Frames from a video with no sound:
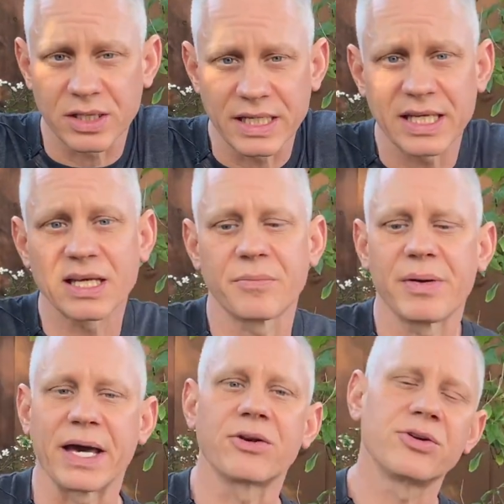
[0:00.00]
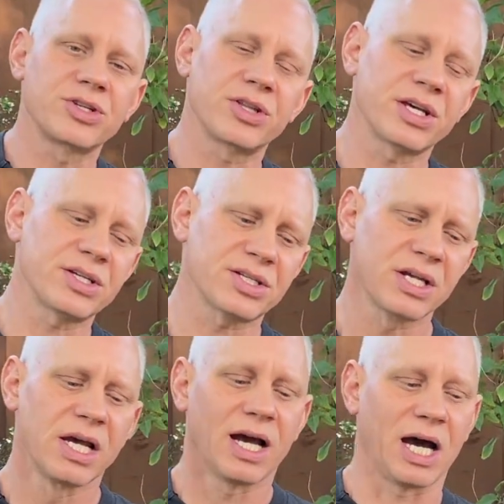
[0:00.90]
leading competitor to this,
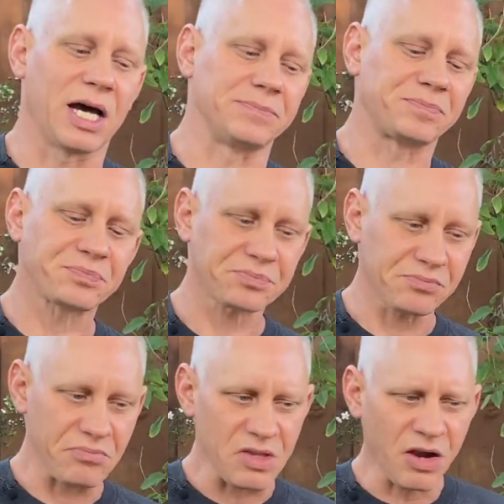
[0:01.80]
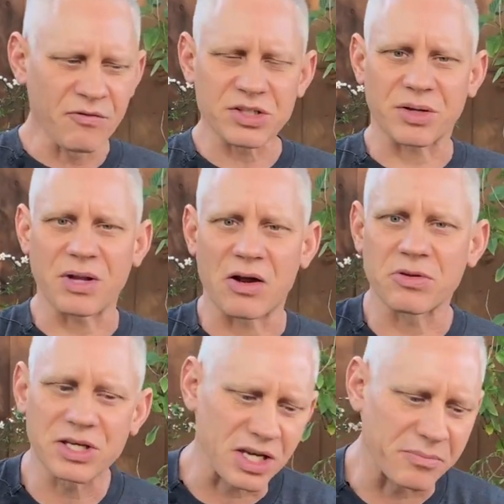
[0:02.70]
which I'm not
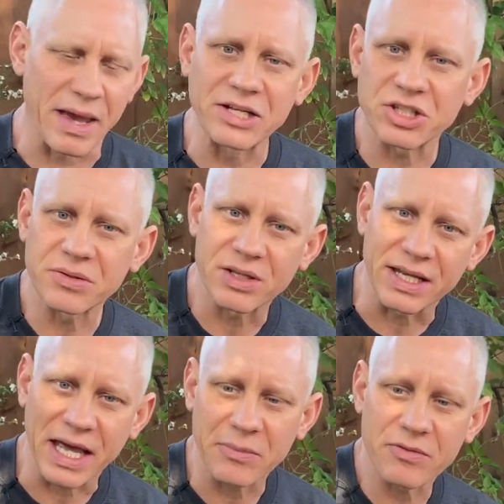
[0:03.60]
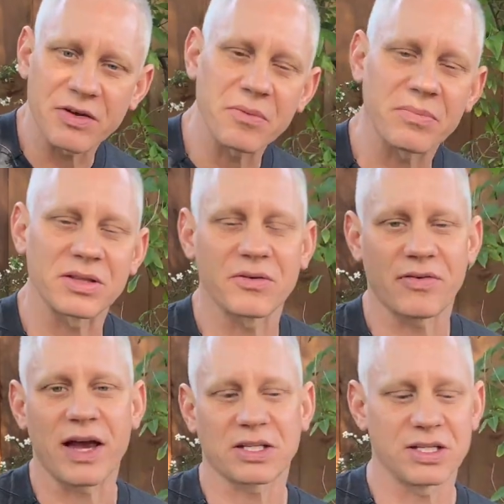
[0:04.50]
really going to mention the name of it, but the
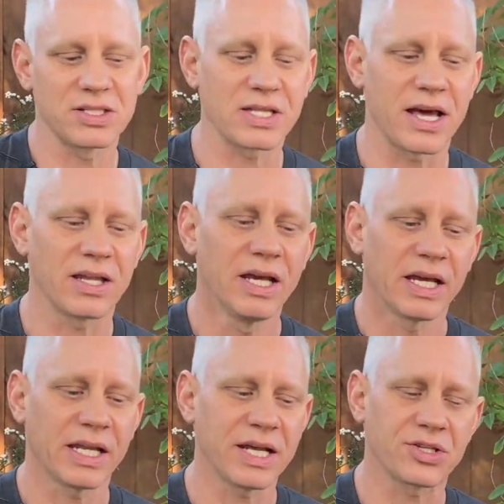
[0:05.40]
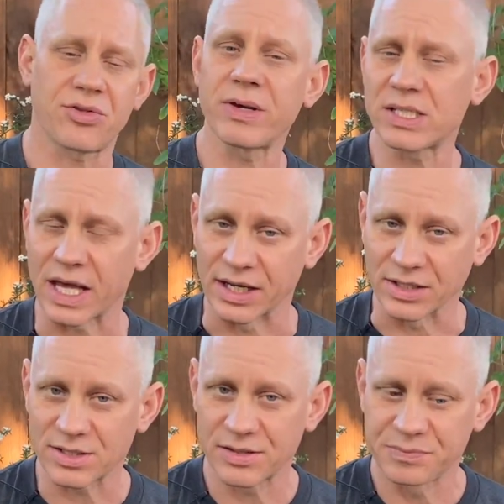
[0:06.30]
fact is that it has 3
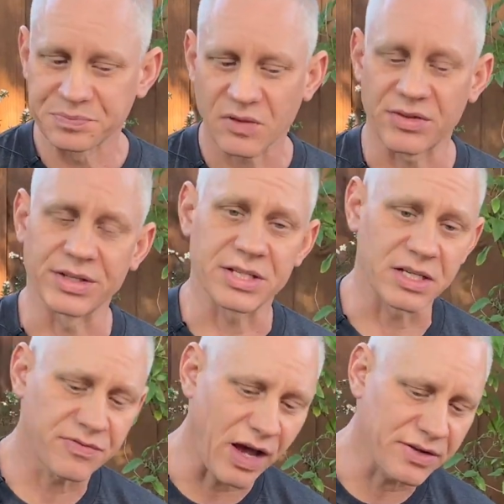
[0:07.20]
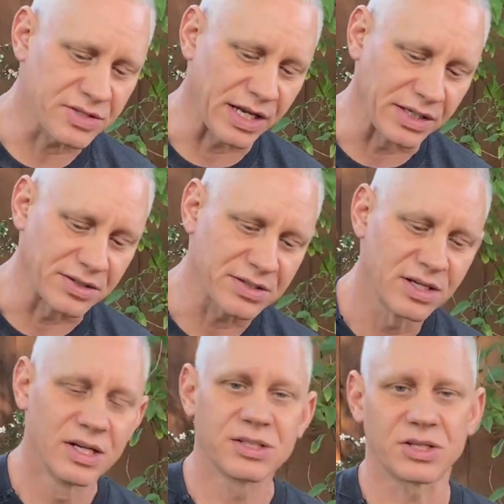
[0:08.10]
settings. This has 5 settings.
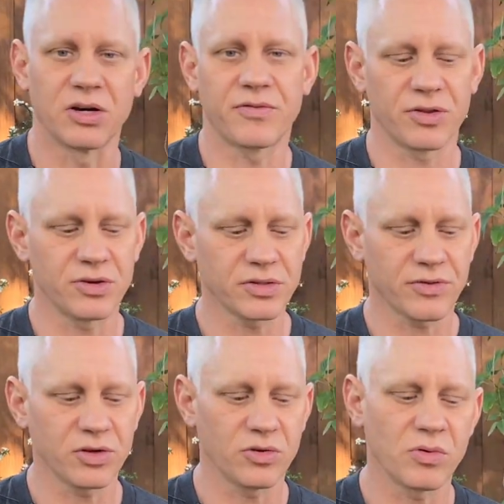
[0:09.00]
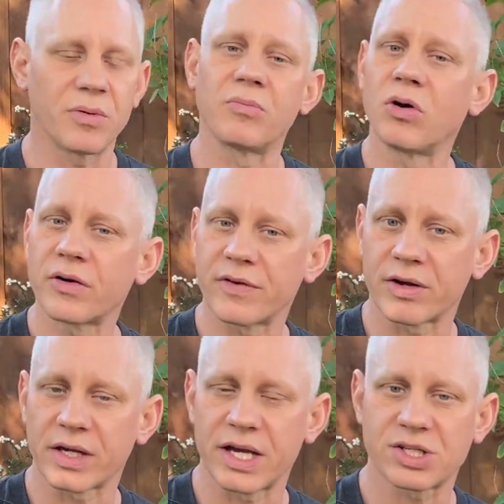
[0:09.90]
So for those of you who want more
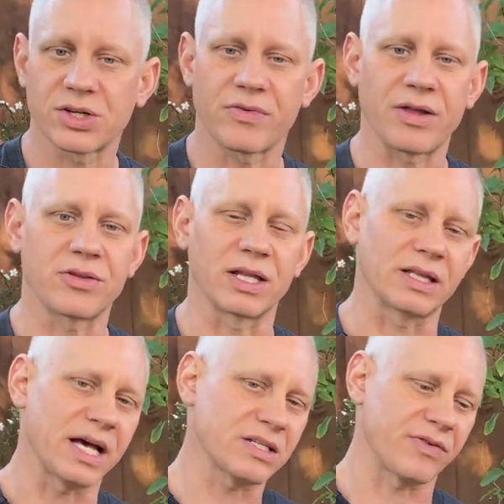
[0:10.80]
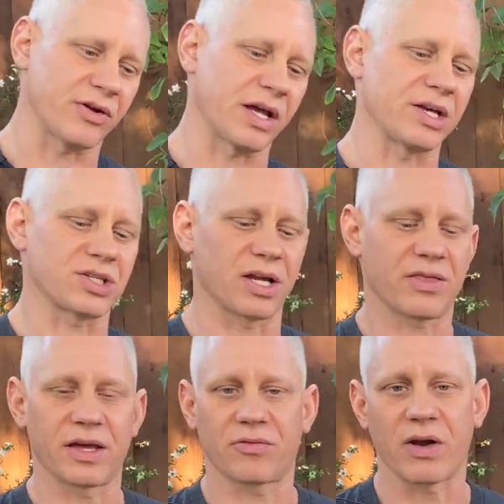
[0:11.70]
variation rather than less variation, I
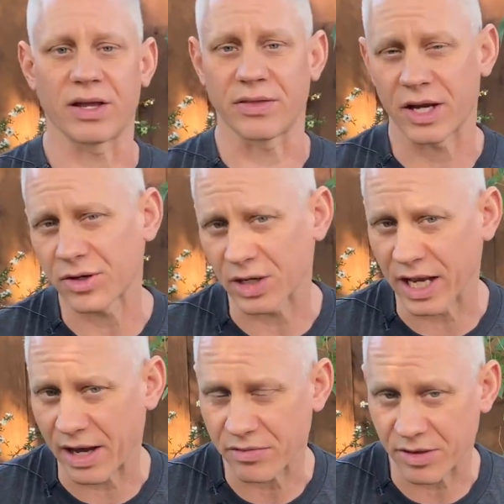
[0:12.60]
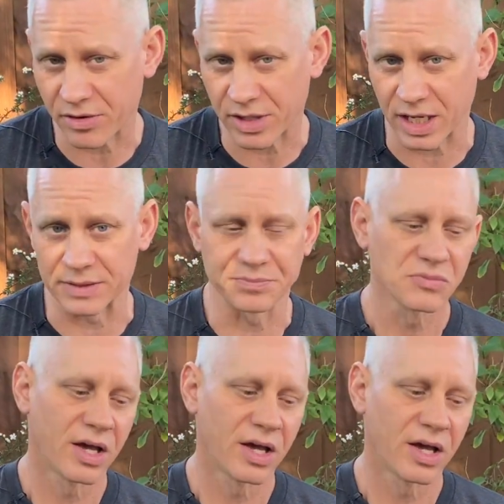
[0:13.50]
think right there you're going to have Theragun